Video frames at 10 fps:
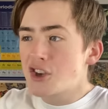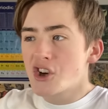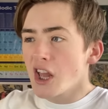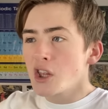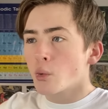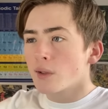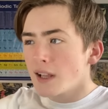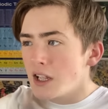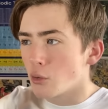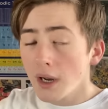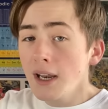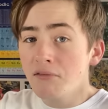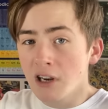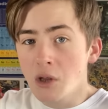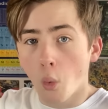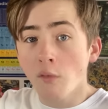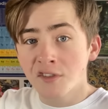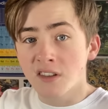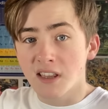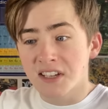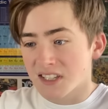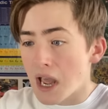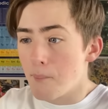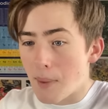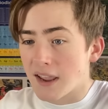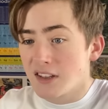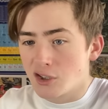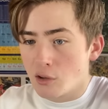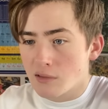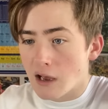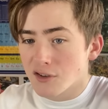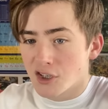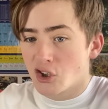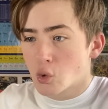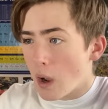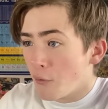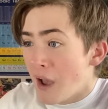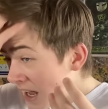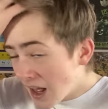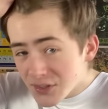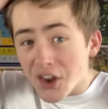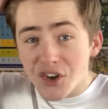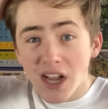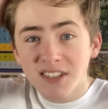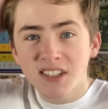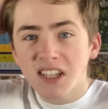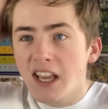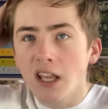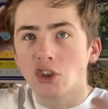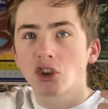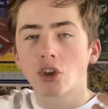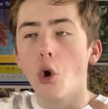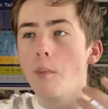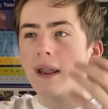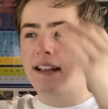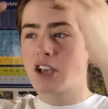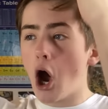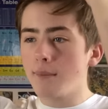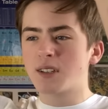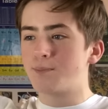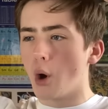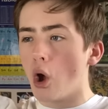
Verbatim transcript: I genuinely really wanted this set back in 2012. I had the chance to get it so many times,